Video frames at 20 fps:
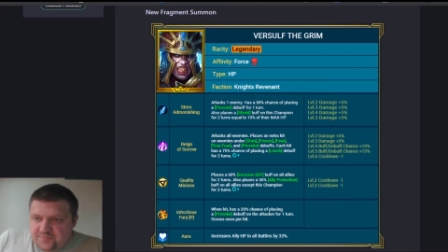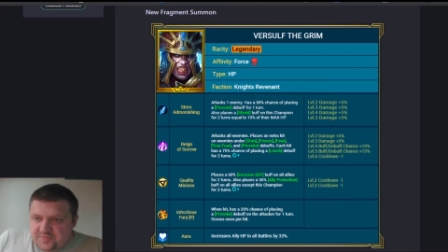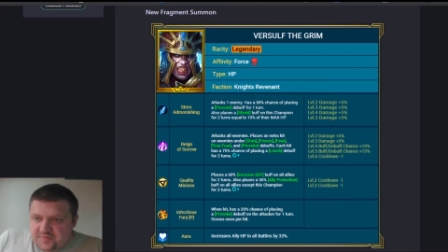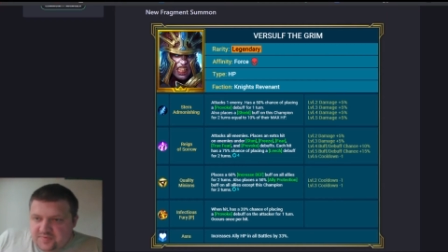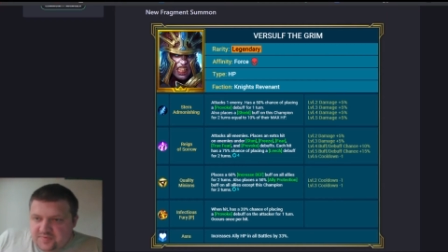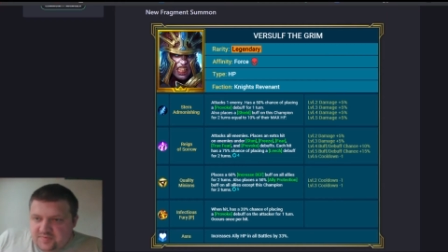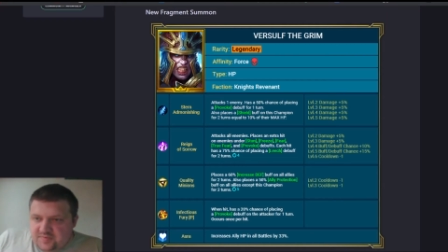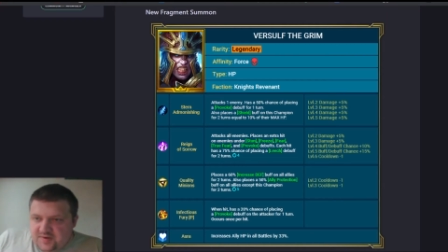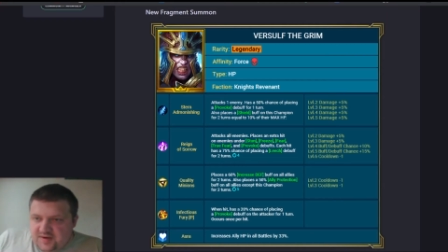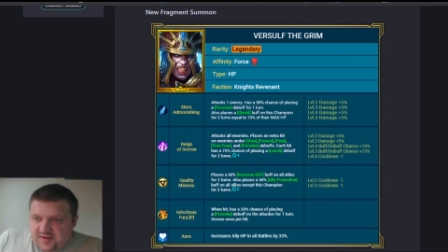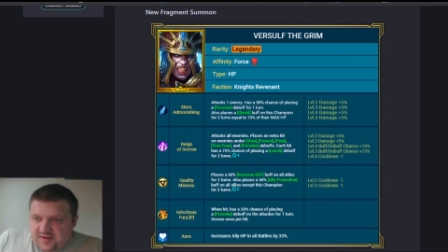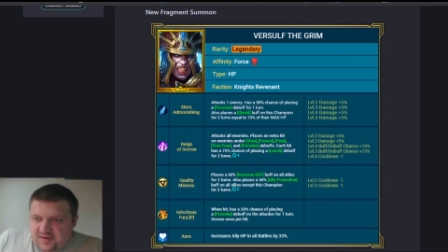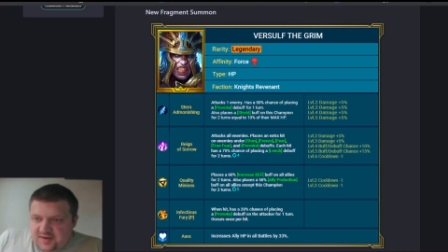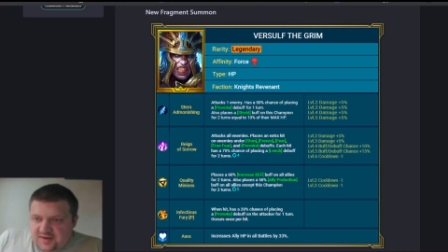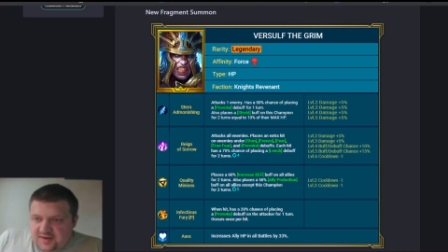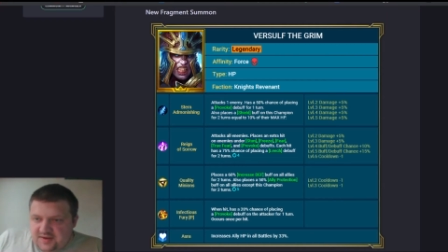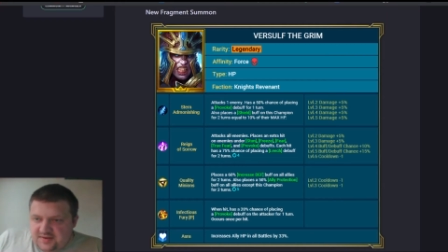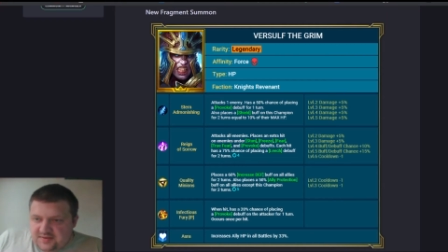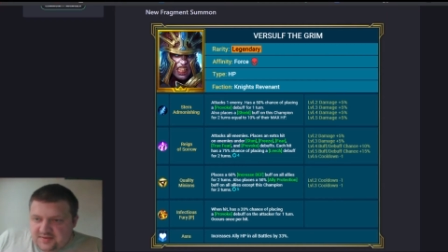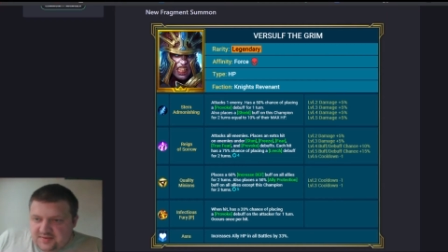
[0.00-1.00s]
When hit
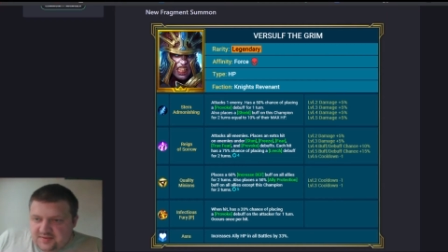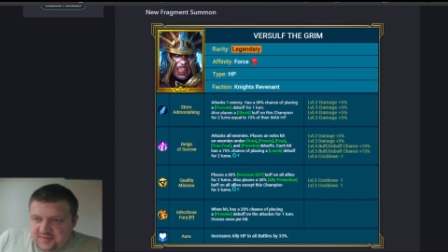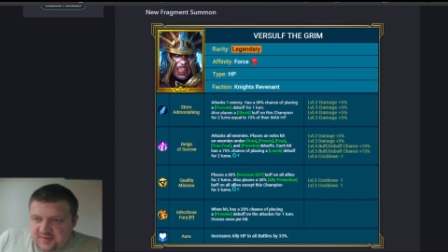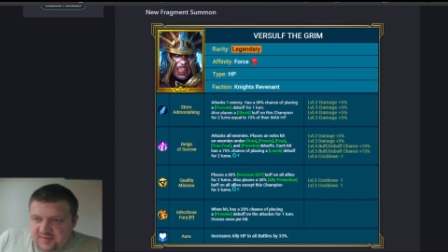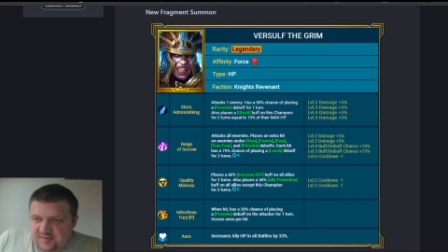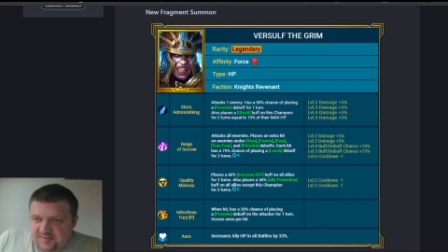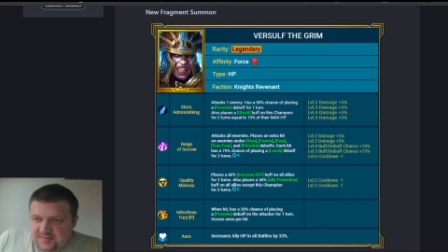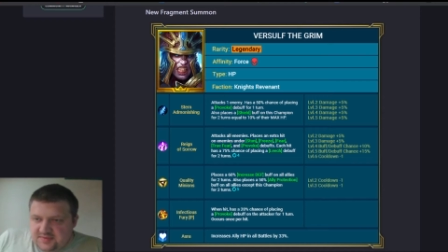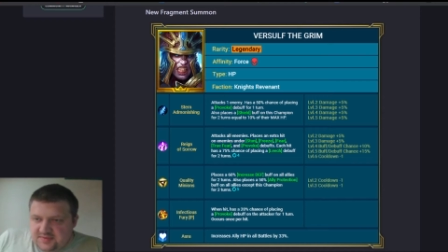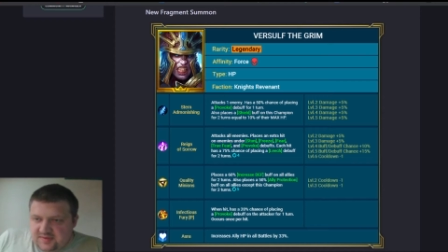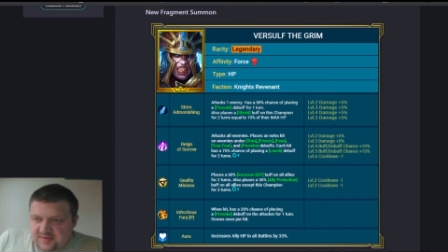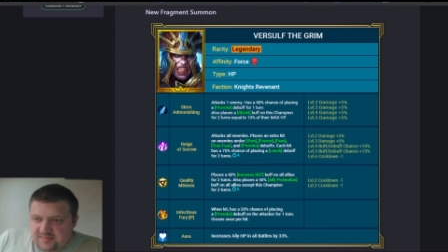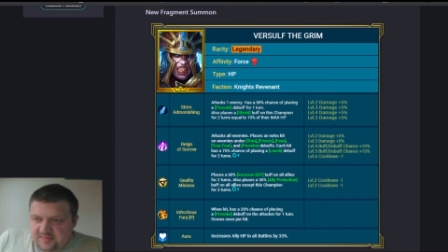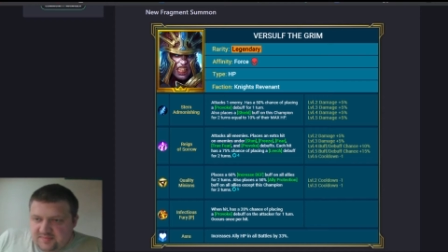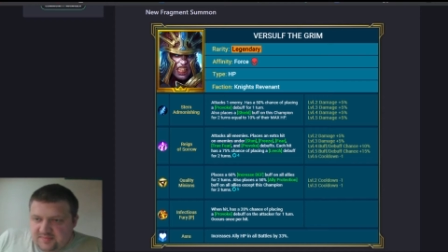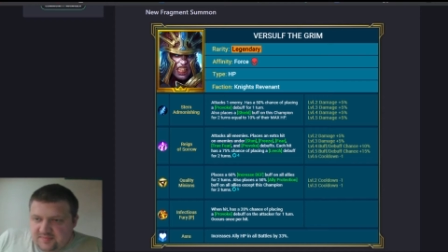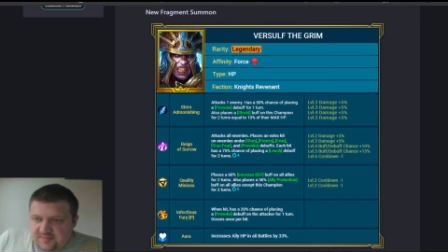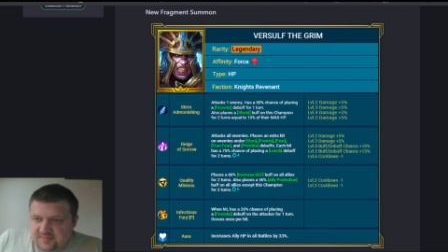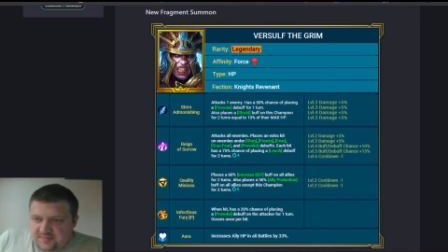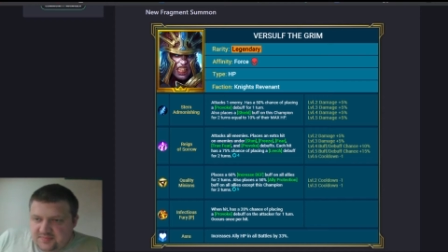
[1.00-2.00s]
has a 20%
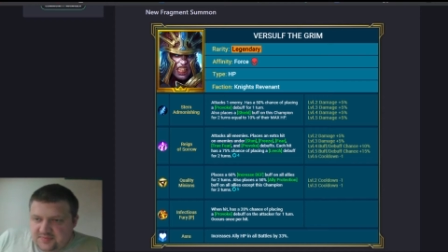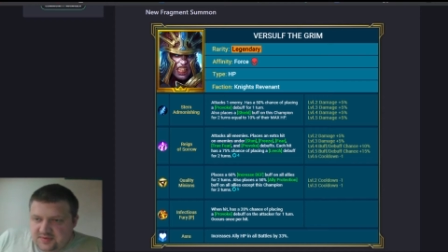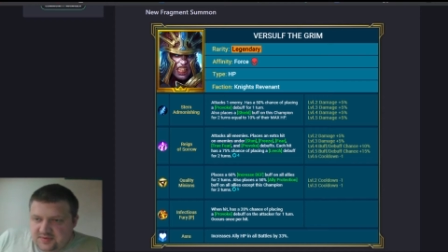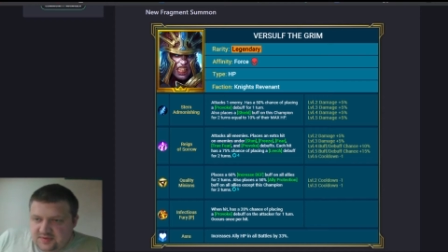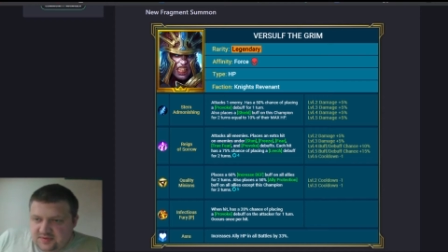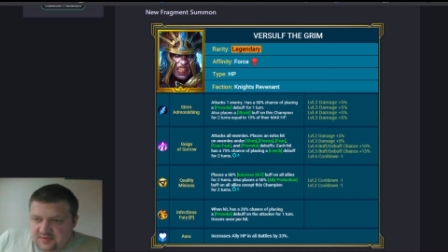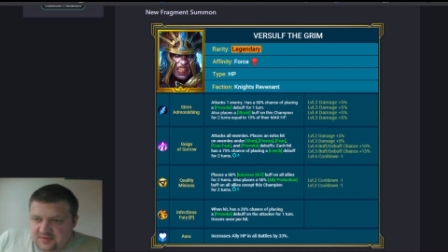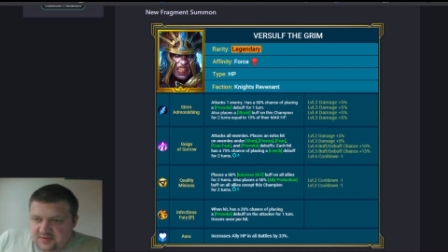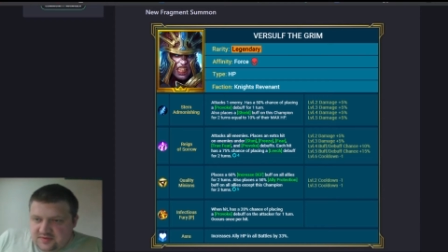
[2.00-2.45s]
chance